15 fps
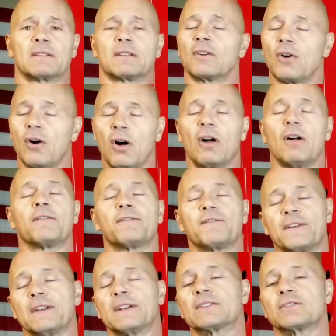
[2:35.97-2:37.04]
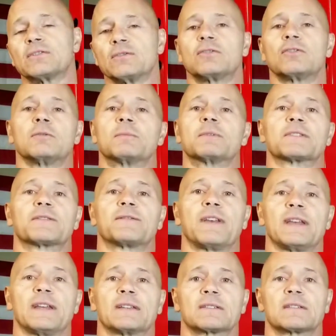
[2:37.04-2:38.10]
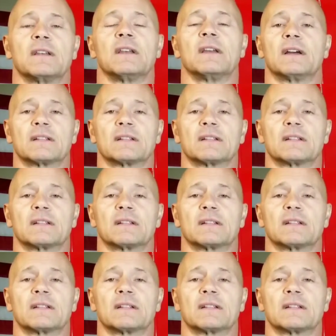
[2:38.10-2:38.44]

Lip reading: that all fitness YouTubers face.